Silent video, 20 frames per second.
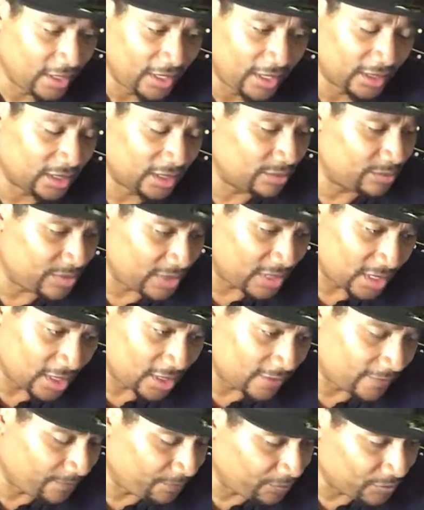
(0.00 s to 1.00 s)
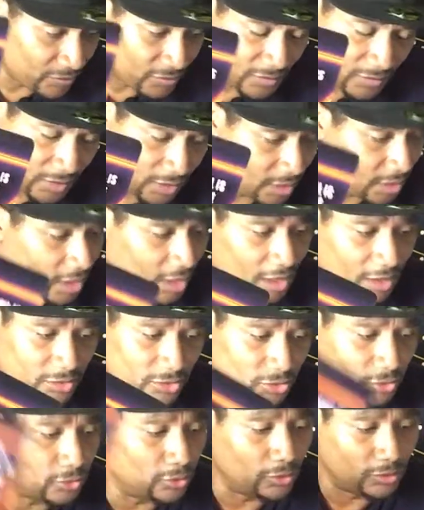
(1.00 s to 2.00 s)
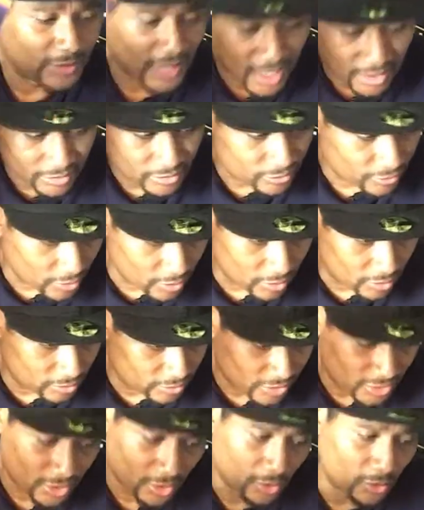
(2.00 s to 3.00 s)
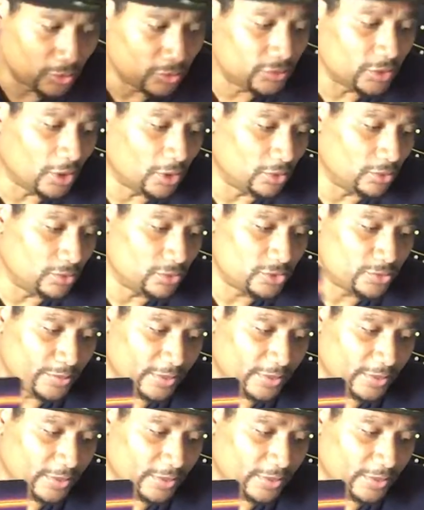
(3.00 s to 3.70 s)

It could be uh, school down the road. You know, who knows?